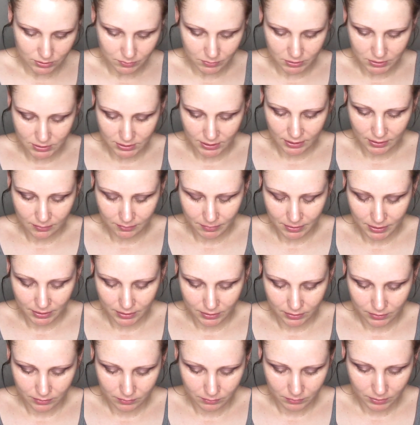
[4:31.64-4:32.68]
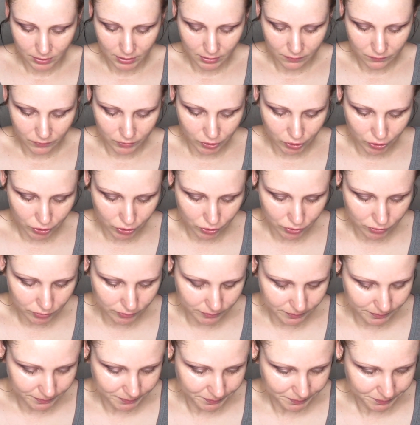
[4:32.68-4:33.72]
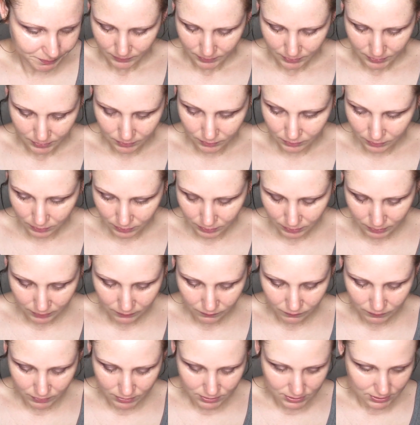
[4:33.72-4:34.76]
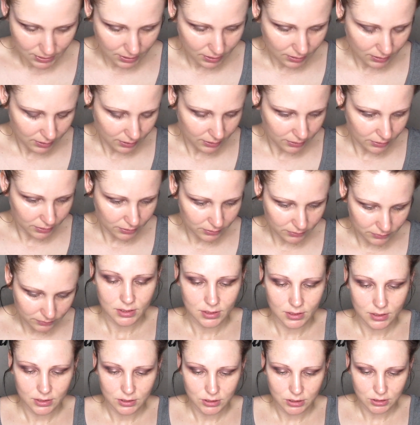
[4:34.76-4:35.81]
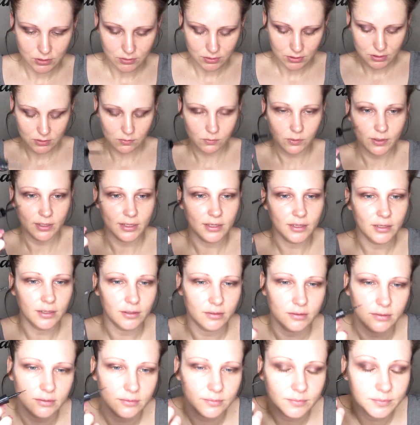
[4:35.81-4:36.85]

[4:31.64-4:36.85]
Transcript: I'm gonna take my CoverGirl. I love this eyeliner. Let's do this wing, y'all.